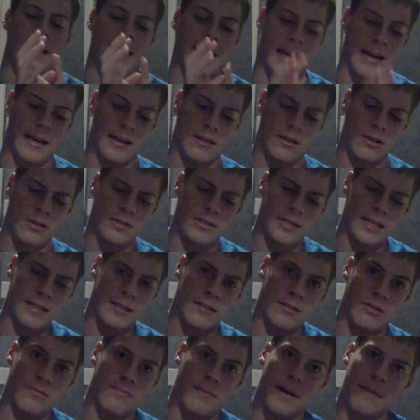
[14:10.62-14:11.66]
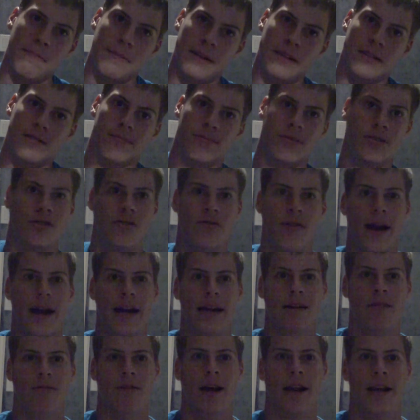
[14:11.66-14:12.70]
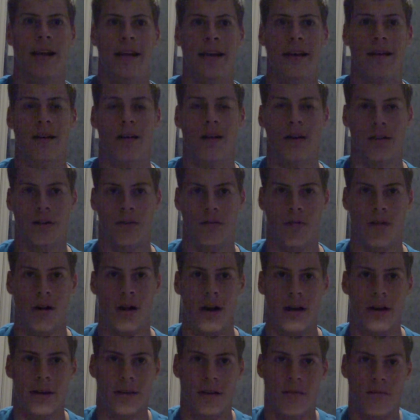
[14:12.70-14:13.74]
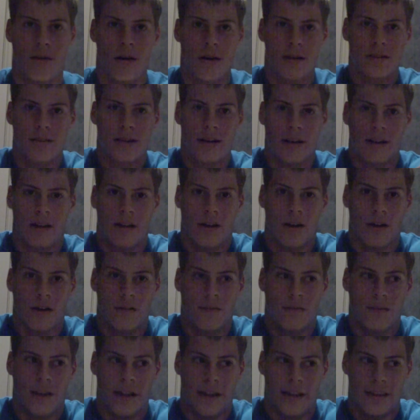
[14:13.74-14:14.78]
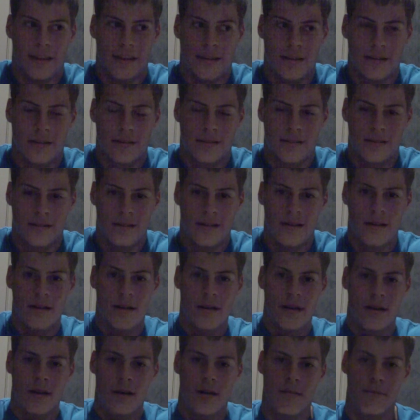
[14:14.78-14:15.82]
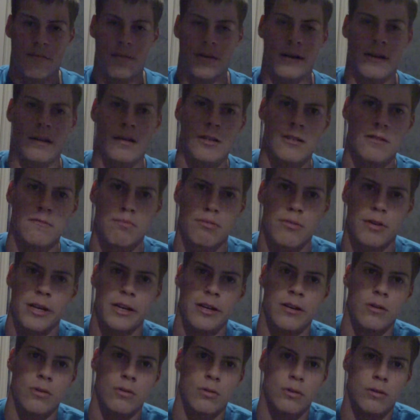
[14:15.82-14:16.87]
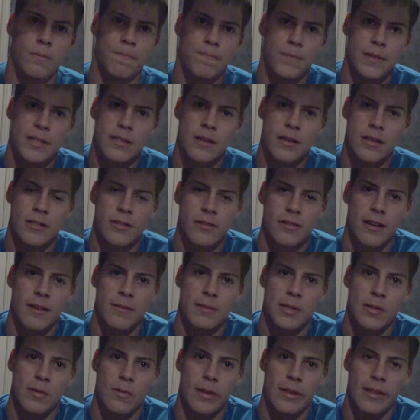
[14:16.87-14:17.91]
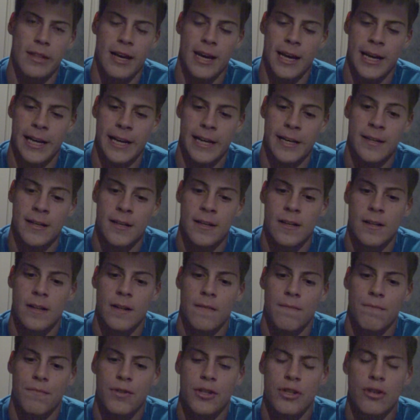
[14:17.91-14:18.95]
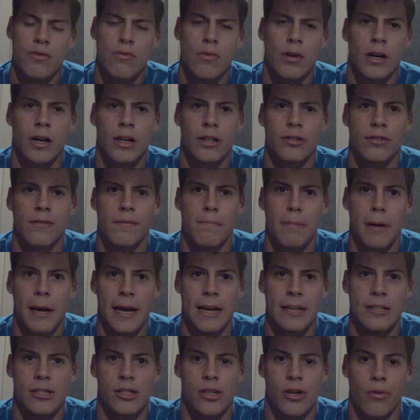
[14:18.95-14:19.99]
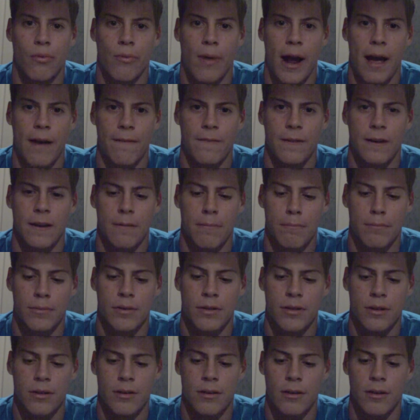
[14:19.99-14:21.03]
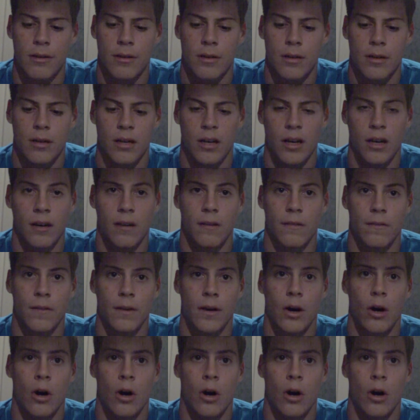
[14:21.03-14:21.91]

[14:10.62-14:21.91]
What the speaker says: And it looks like there might be some dragon writing on the rock, and the rock's kind of curved like this. But it looks pretty cool. This also comes with a 200-page graphic book of